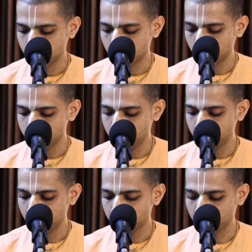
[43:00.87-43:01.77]
Prabhuji,
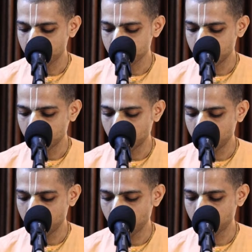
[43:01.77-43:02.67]
if we are fasting,
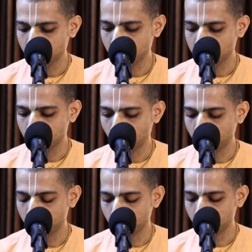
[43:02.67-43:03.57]
can we have prasadam
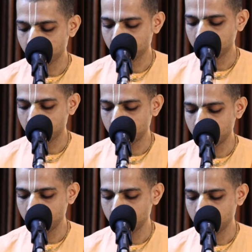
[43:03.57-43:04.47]
offered to Krishna that
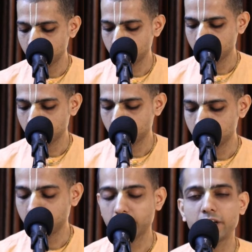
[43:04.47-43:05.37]
day?
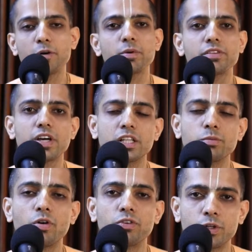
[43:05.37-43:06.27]
We can have
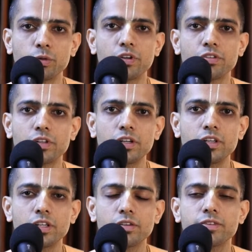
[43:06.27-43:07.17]
prasadam offered to
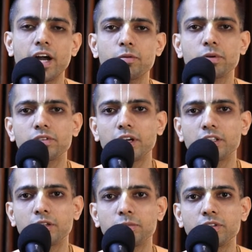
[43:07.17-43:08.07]
Krishna if that
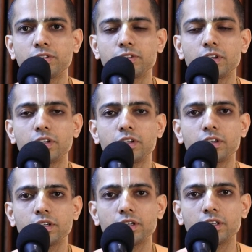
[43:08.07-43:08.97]
prasadam is
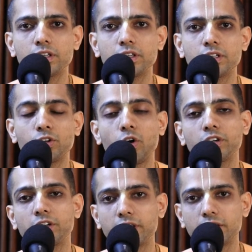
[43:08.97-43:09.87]

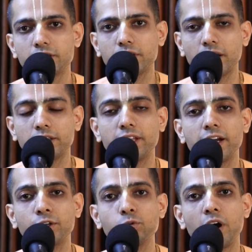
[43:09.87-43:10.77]
non-grain, and
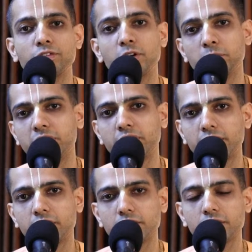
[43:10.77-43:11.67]
that too after
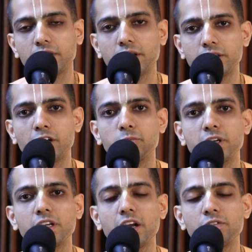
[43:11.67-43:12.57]
midnight. Till
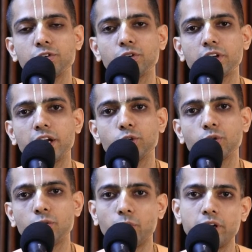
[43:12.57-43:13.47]
midnight, we should try
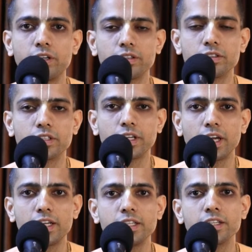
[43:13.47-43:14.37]
to avoid
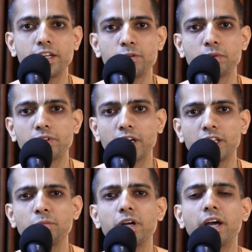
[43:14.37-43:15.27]
any grain
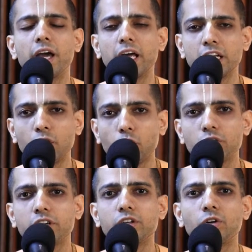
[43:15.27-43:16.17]
prasadam and
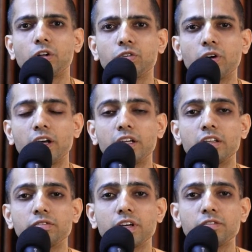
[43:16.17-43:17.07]
non-grain also,
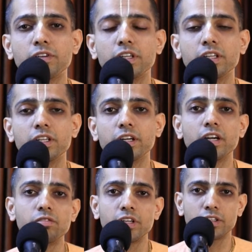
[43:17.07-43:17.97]
unless we are feeling
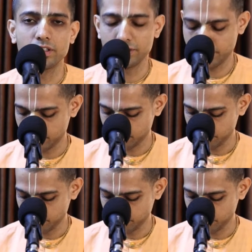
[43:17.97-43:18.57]
great weakness.